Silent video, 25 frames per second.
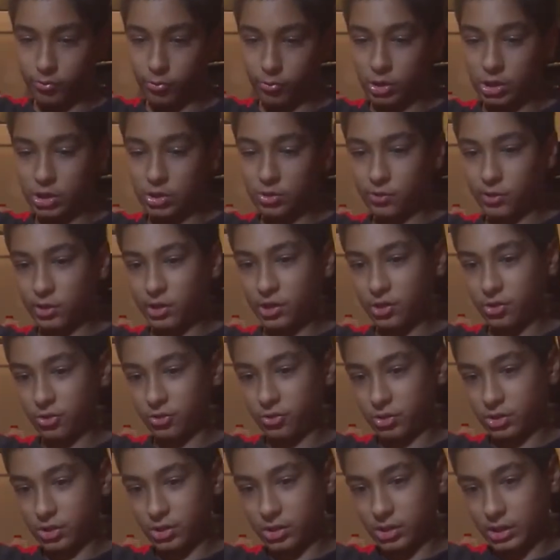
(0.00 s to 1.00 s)
what you want to
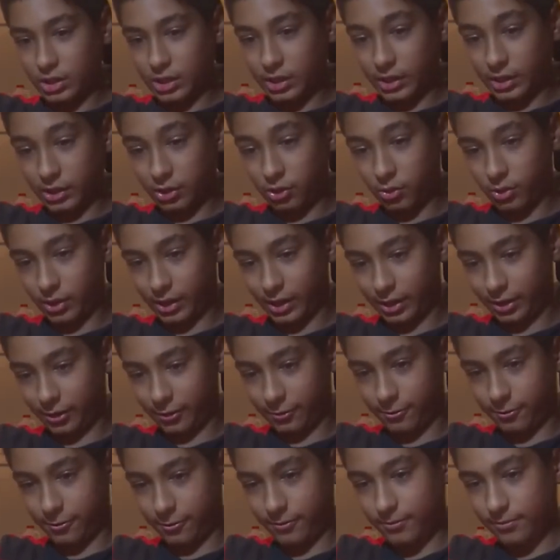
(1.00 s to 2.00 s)
do is you
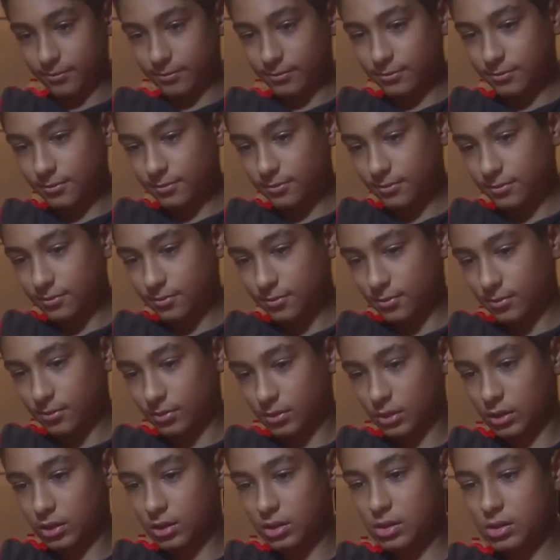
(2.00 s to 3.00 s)
have
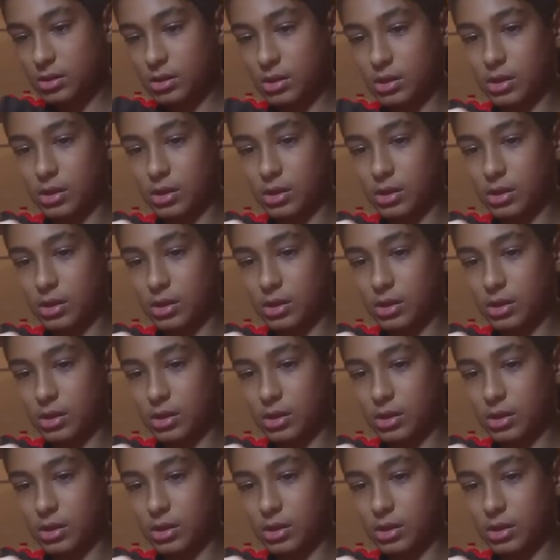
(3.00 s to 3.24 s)
this